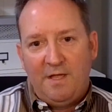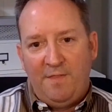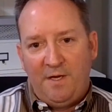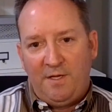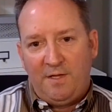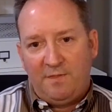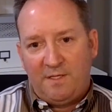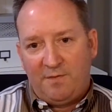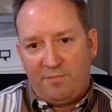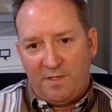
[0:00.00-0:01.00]
and then you get
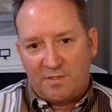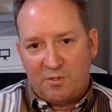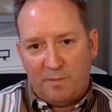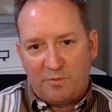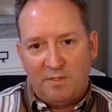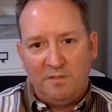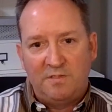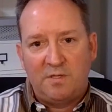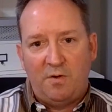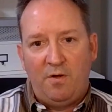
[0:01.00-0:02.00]
the different
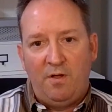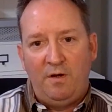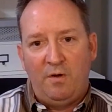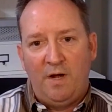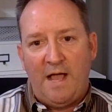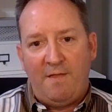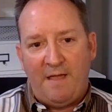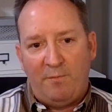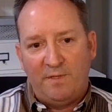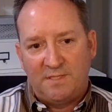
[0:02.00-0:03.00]
descriptions on how
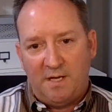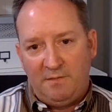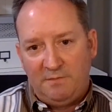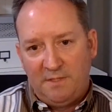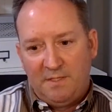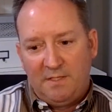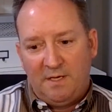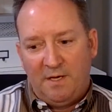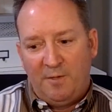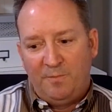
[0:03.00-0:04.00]
that was done.
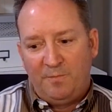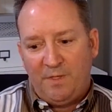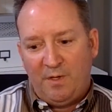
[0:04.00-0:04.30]
I